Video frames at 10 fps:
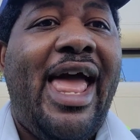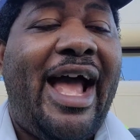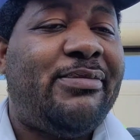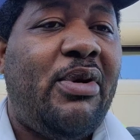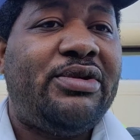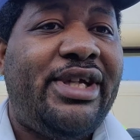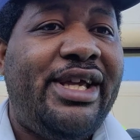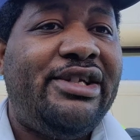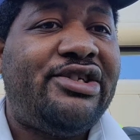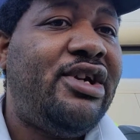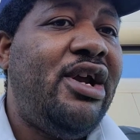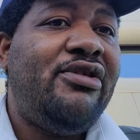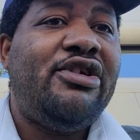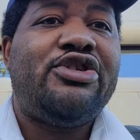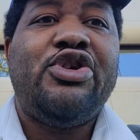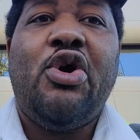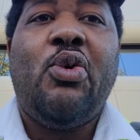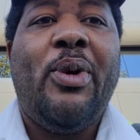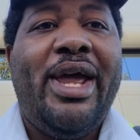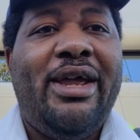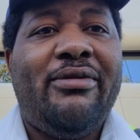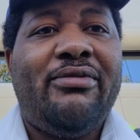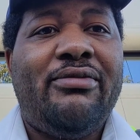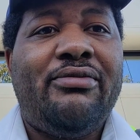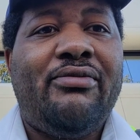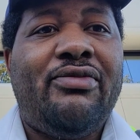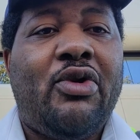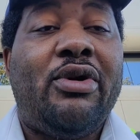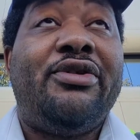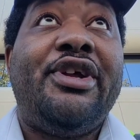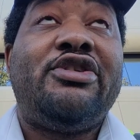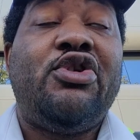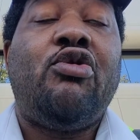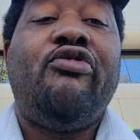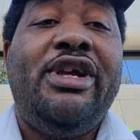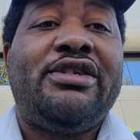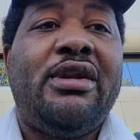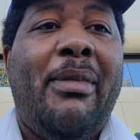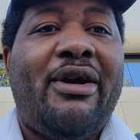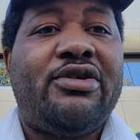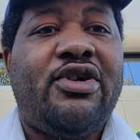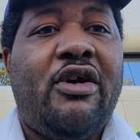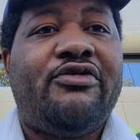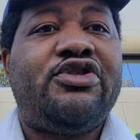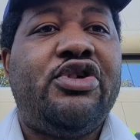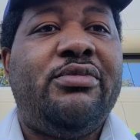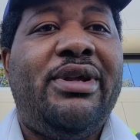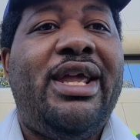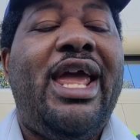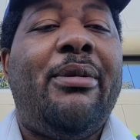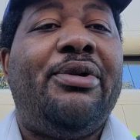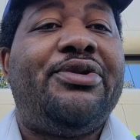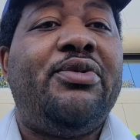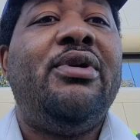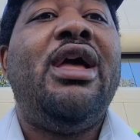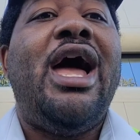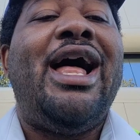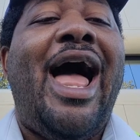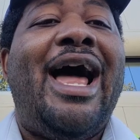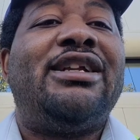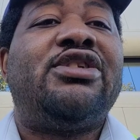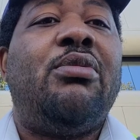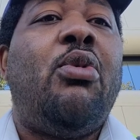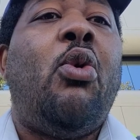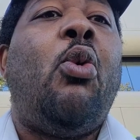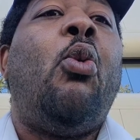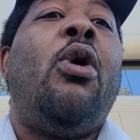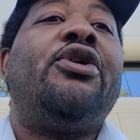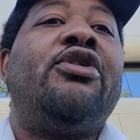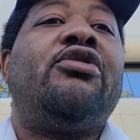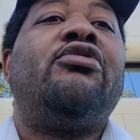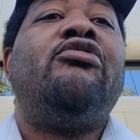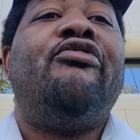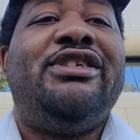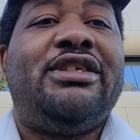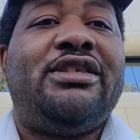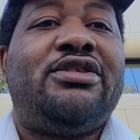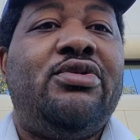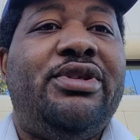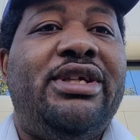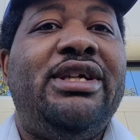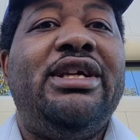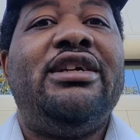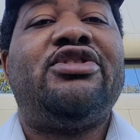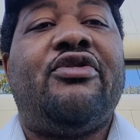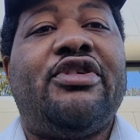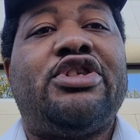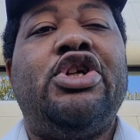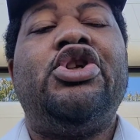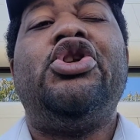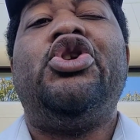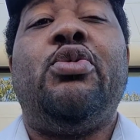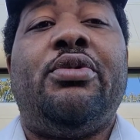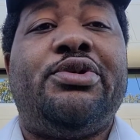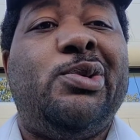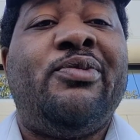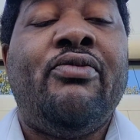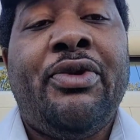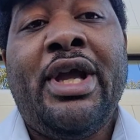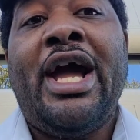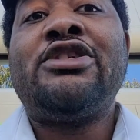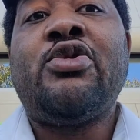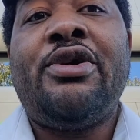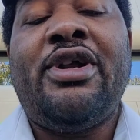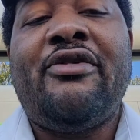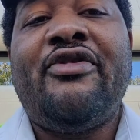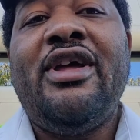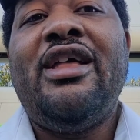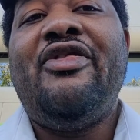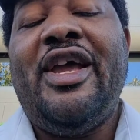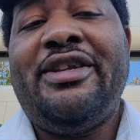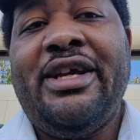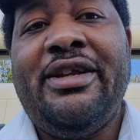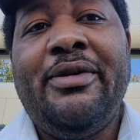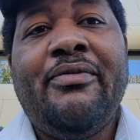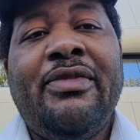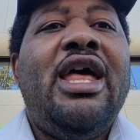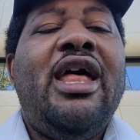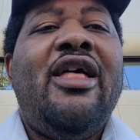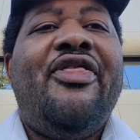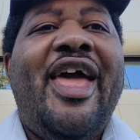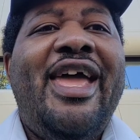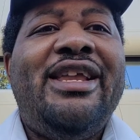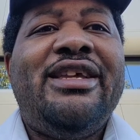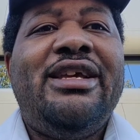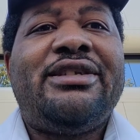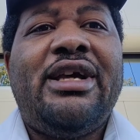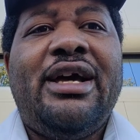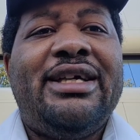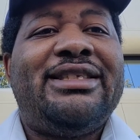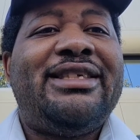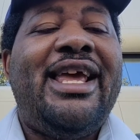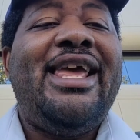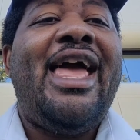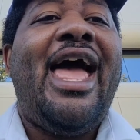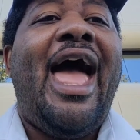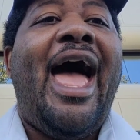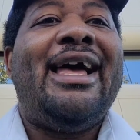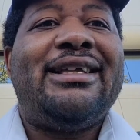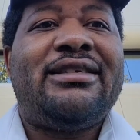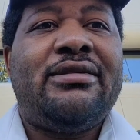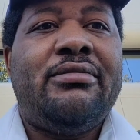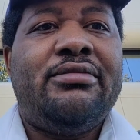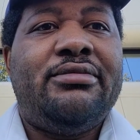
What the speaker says: exposed hinge, there's no way, or there's no reason Microsoft shouldn't be able to add some water resistance to the Surface Duo 2. And sure enough, they did. They didn't say as